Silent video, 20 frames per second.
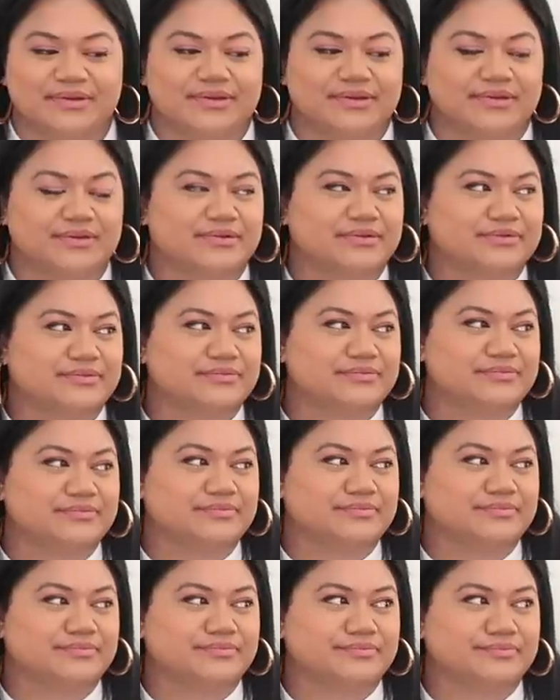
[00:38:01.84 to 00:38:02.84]

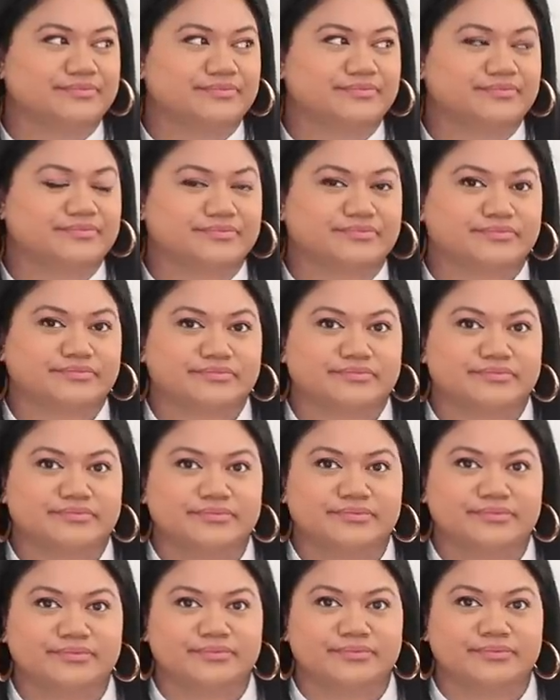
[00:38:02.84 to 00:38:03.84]

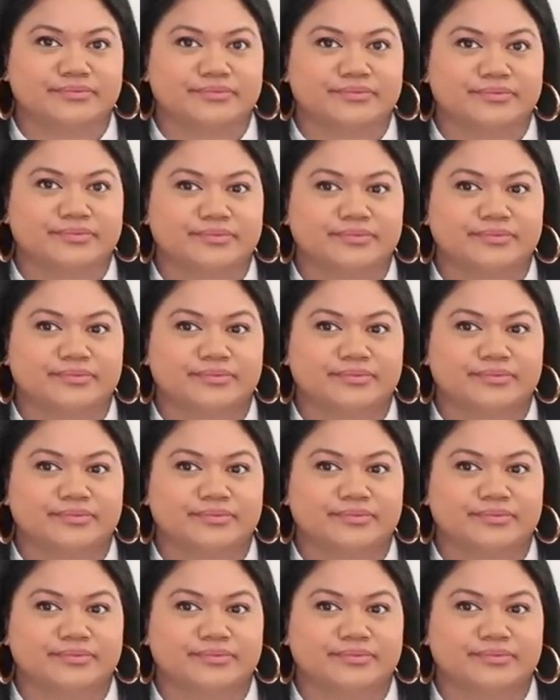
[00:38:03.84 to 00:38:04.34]
[no speech]